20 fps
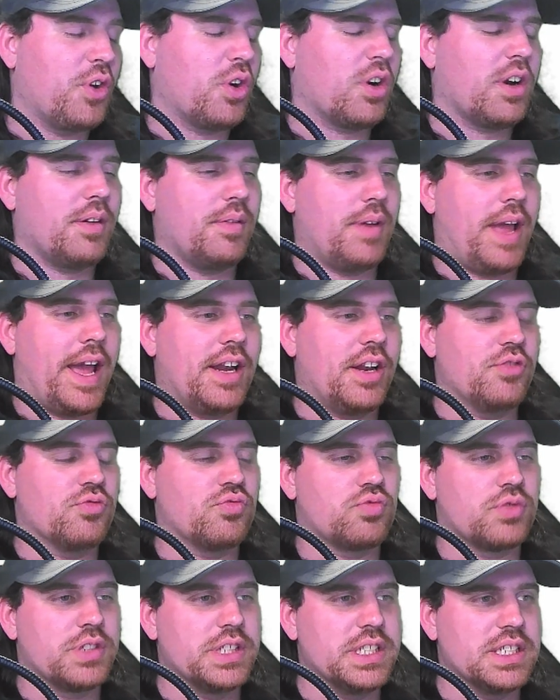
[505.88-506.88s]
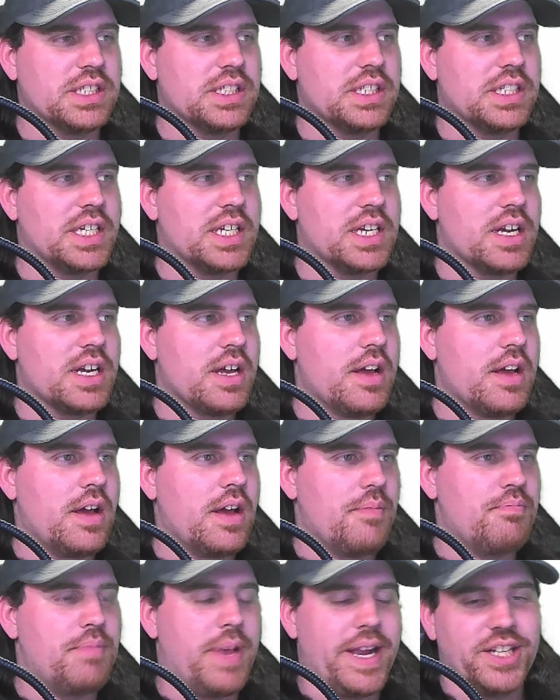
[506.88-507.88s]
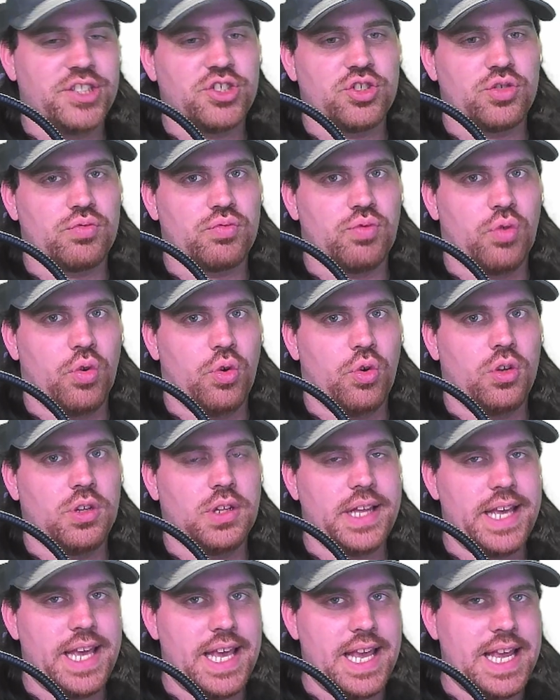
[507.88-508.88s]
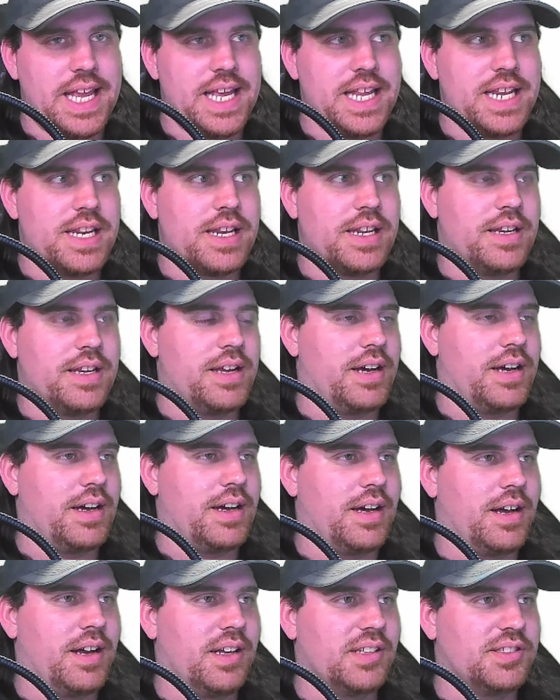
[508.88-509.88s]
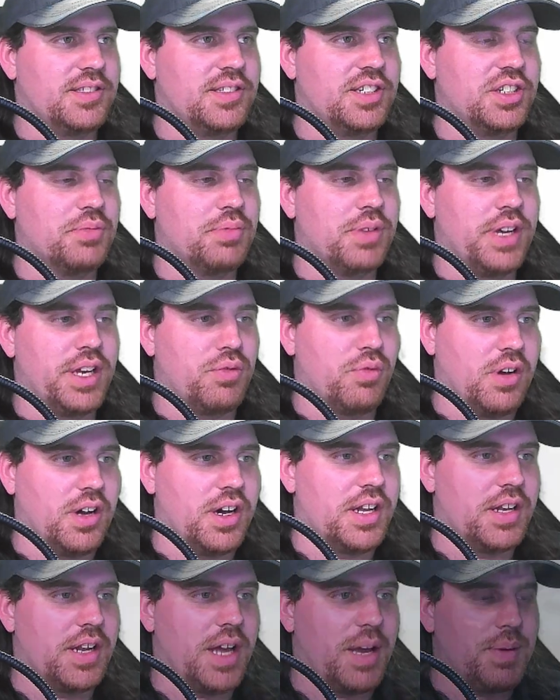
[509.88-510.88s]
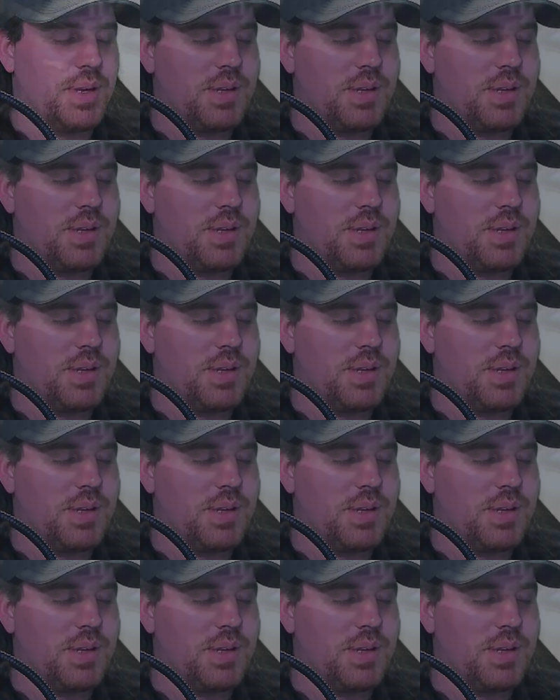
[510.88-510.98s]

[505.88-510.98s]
had a really major role in Xenoblade 1. I mean,